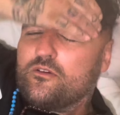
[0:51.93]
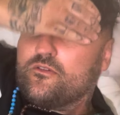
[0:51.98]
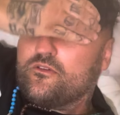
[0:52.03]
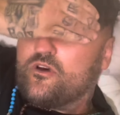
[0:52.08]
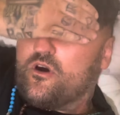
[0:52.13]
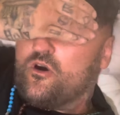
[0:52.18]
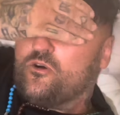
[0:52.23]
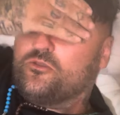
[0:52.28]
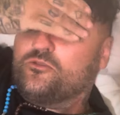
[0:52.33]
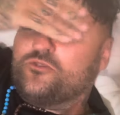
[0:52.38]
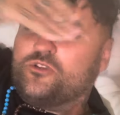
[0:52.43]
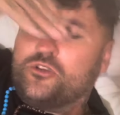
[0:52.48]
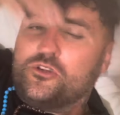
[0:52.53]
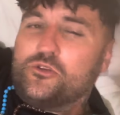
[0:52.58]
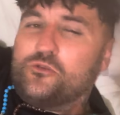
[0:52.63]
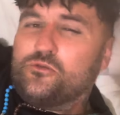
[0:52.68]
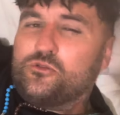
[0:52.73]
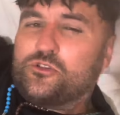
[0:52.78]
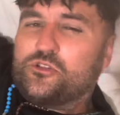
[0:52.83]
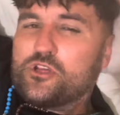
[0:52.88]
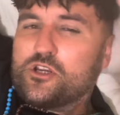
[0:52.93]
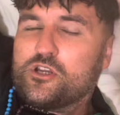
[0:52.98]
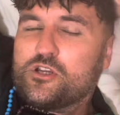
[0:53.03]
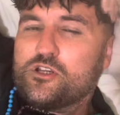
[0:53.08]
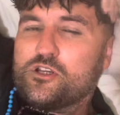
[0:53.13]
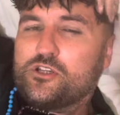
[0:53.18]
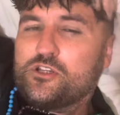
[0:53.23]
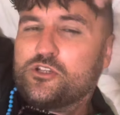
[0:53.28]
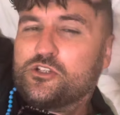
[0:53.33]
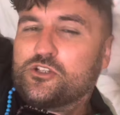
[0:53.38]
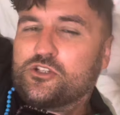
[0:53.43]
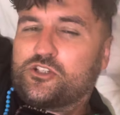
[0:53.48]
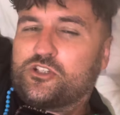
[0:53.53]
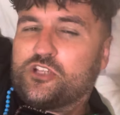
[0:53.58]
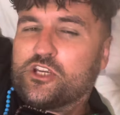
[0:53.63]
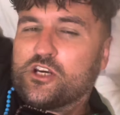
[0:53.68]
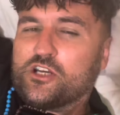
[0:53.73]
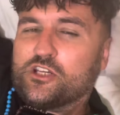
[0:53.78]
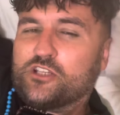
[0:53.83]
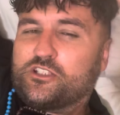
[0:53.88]
Old news, you're just
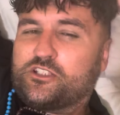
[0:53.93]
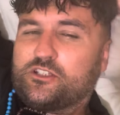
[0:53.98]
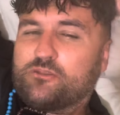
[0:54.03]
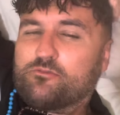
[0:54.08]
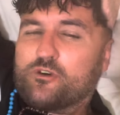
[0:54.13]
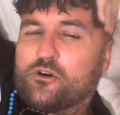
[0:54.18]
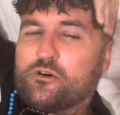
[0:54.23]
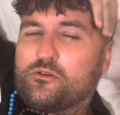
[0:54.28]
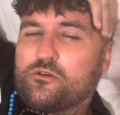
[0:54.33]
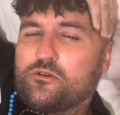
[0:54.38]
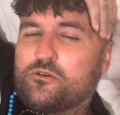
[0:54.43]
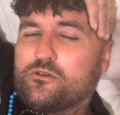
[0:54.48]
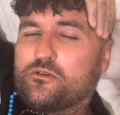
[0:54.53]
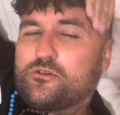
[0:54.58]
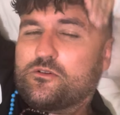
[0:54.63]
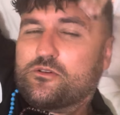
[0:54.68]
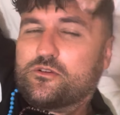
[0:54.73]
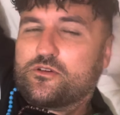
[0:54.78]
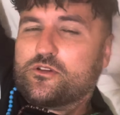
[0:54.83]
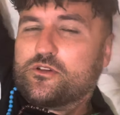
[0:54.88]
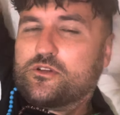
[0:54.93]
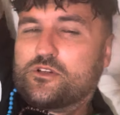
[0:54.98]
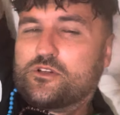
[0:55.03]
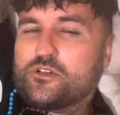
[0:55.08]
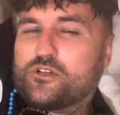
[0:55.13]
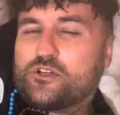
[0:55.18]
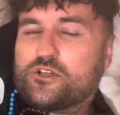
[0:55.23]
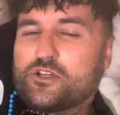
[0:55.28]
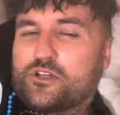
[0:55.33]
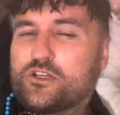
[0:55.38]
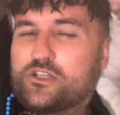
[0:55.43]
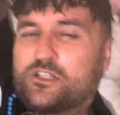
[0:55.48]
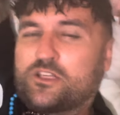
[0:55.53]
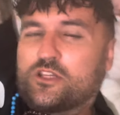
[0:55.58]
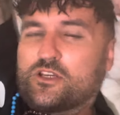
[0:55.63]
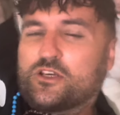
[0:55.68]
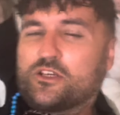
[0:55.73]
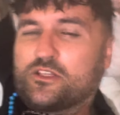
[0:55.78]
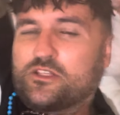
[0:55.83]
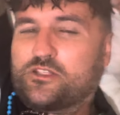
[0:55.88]
jealousy, bro.
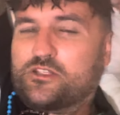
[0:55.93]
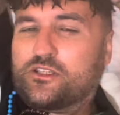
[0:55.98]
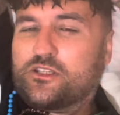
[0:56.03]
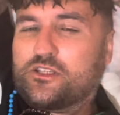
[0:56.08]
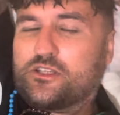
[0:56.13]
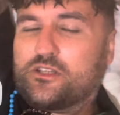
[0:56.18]
Jealousy.